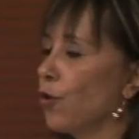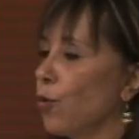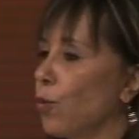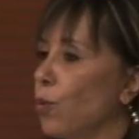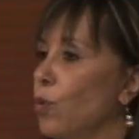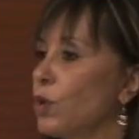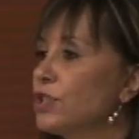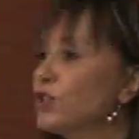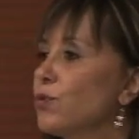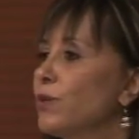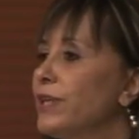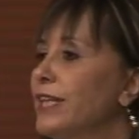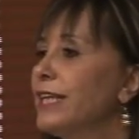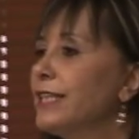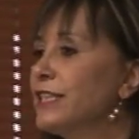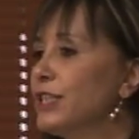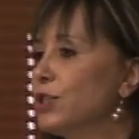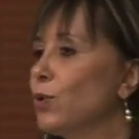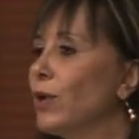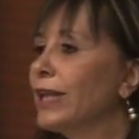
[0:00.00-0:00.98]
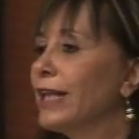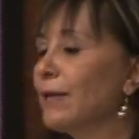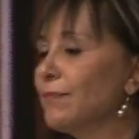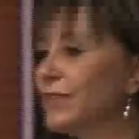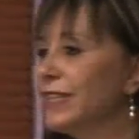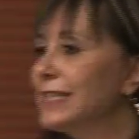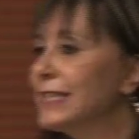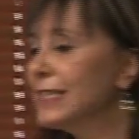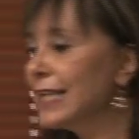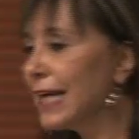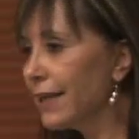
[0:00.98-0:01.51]
what we did to adapt
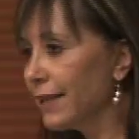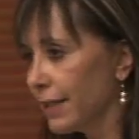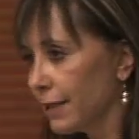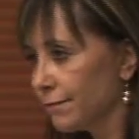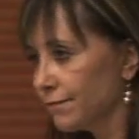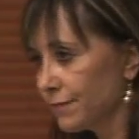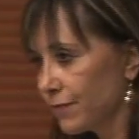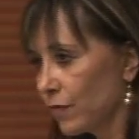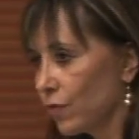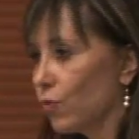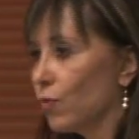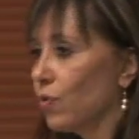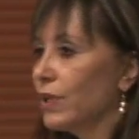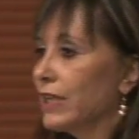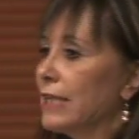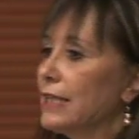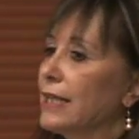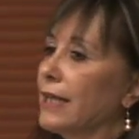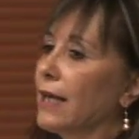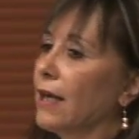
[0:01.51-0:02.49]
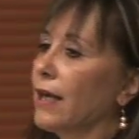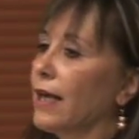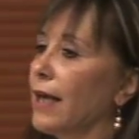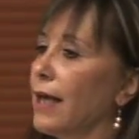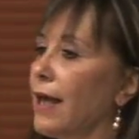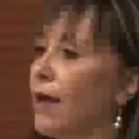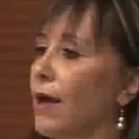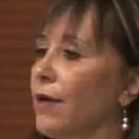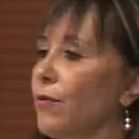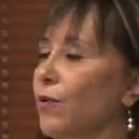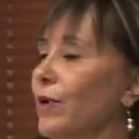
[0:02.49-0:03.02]
the study, we did
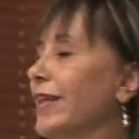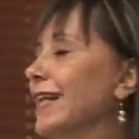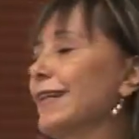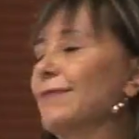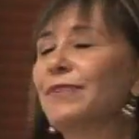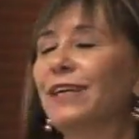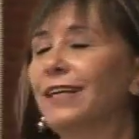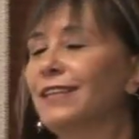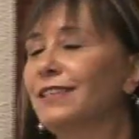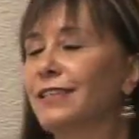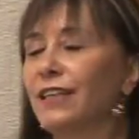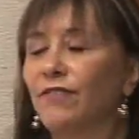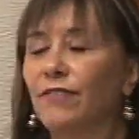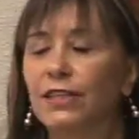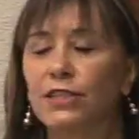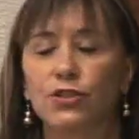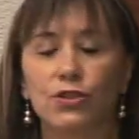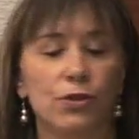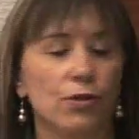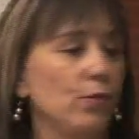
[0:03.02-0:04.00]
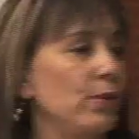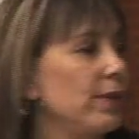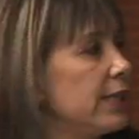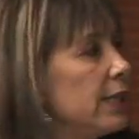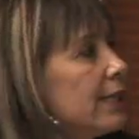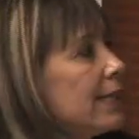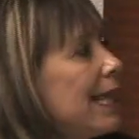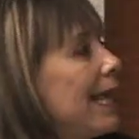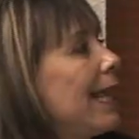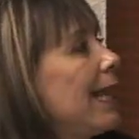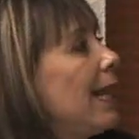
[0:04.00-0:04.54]
without the intervention, we
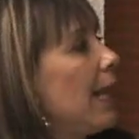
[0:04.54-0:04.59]
did a